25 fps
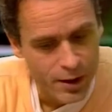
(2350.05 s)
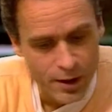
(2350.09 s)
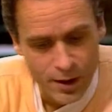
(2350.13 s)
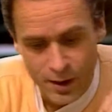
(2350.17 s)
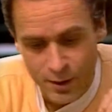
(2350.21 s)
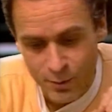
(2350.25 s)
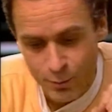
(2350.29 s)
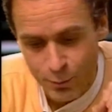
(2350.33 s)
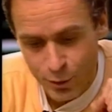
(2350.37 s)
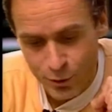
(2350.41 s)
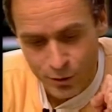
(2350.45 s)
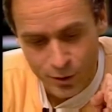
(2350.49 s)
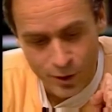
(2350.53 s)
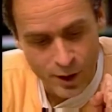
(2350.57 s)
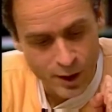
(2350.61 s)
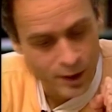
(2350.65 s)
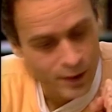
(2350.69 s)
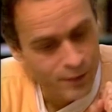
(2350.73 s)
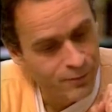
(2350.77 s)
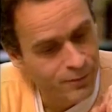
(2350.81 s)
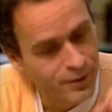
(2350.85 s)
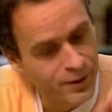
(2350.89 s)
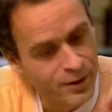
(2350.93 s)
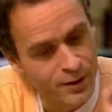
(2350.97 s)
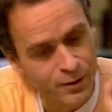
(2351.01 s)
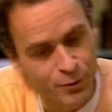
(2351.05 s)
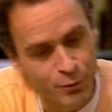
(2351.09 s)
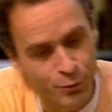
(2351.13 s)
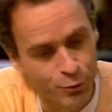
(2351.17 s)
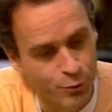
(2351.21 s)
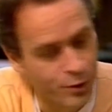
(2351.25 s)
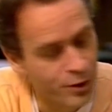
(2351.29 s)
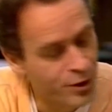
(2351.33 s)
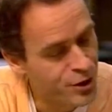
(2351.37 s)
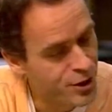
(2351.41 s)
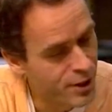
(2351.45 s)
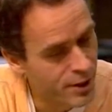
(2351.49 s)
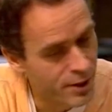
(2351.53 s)
And pornography can
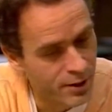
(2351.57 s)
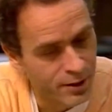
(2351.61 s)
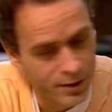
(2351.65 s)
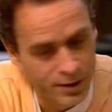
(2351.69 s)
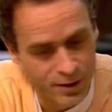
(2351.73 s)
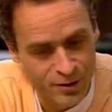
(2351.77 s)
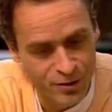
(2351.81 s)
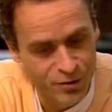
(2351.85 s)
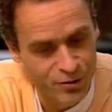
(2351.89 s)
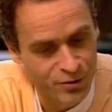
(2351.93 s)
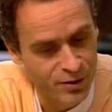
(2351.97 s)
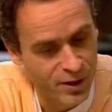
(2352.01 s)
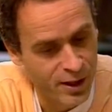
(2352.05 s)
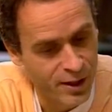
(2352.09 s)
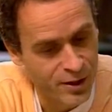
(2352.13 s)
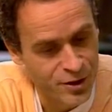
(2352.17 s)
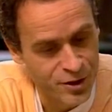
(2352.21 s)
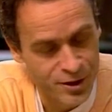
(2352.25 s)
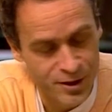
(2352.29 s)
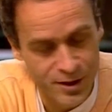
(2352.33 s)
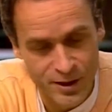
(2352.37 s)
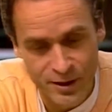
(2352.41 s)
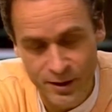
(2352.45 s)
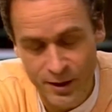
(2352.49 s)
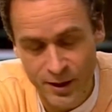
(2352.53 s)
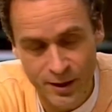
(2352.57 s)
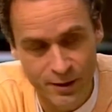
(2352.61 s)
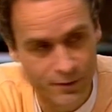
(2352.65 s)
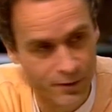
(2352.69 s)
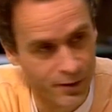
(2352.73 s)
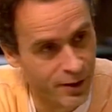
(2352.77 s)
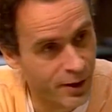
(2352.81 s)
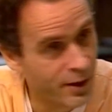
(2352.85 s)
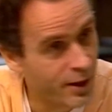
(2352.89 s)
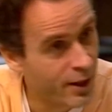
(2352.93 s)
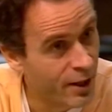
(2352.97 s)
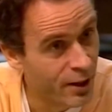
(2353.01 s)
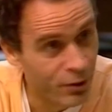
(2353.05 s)
reach out and snatch a kid out of
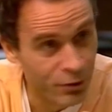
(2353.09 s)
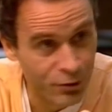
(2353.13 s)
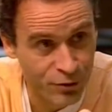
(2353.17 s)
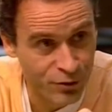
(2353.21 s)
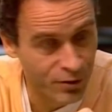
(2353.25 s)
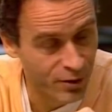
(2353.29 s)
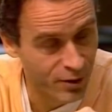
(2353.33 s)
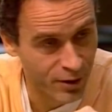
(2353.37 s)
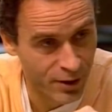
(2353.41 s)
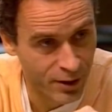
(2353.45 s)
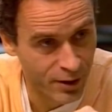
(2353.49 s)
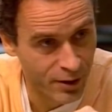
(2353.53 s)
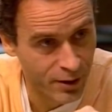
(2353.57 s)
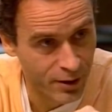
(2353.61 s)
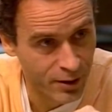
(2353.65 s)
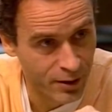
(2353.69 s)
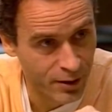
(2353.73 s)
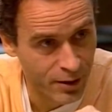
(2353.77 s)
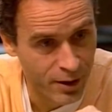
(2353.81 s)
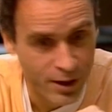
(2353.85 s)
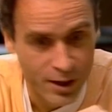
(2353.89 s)
any house today.